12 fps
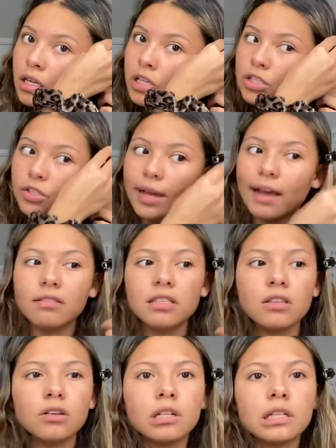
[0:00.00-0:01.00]
So I had these
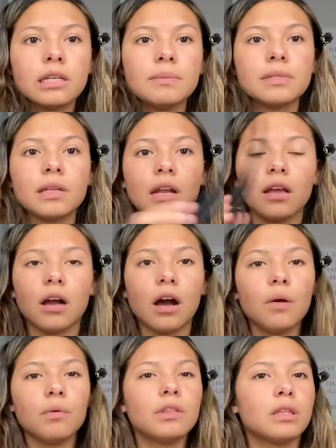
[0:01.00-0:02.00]
little clips that I
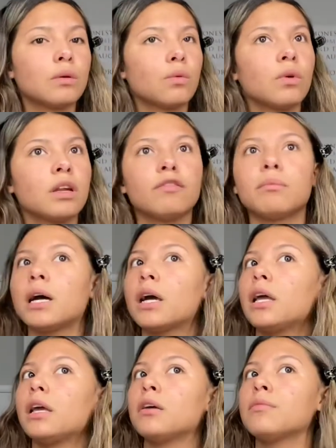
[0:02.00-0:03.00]
got with one of
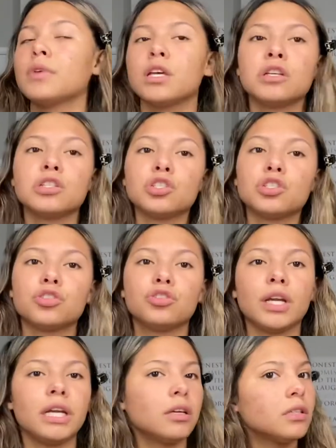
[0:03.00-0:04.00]
my
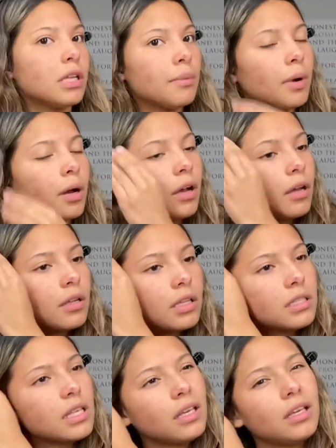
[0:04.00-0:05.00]
straighteners I bought.
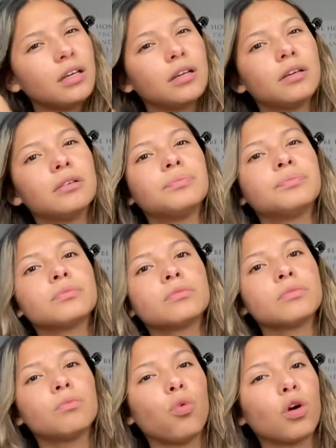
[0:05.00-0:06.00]
It's like a
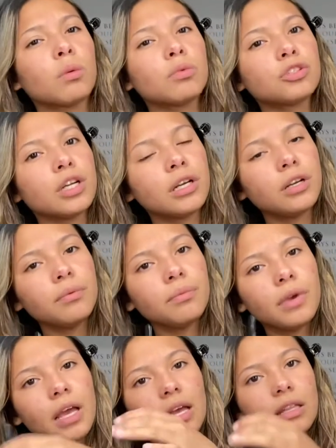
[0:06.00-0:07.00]
portable straightener
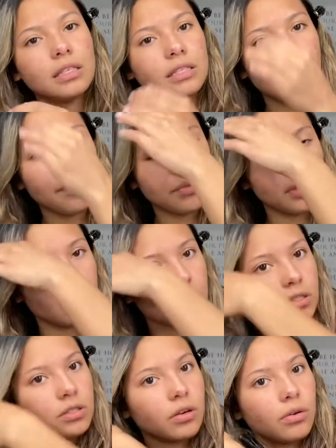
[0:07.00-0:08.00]
and these came with it.
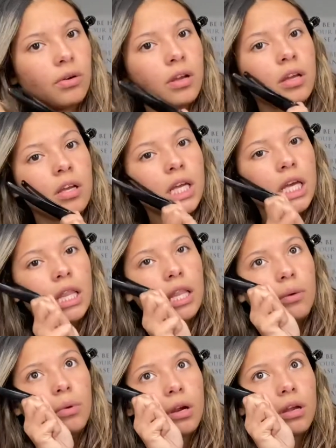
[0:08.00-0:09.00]
So they
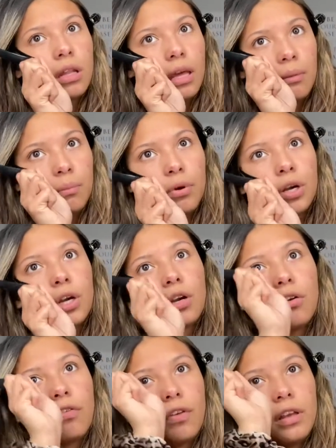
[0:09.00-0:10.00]
work like
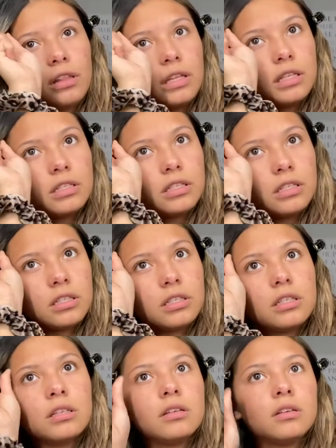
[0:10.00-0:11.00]
perfectly to just,
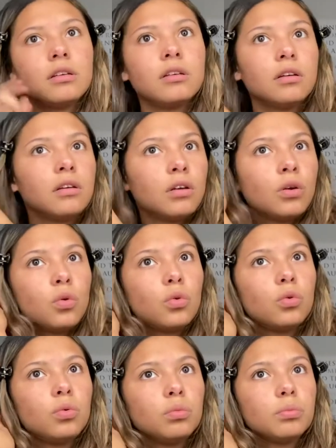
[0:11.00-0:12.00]

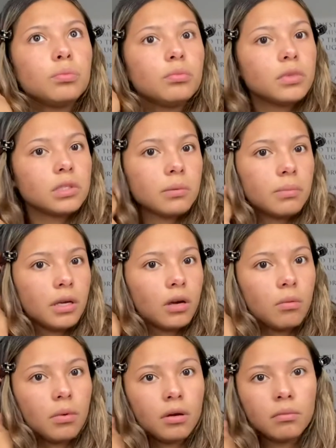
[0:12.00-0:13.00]
oh, there's a big
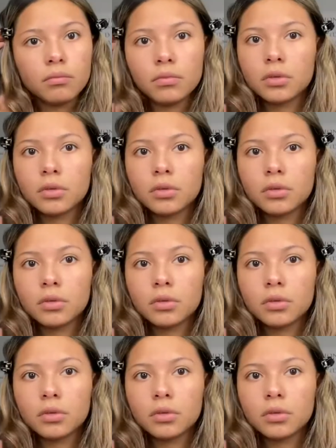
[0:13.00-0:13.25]
old bump.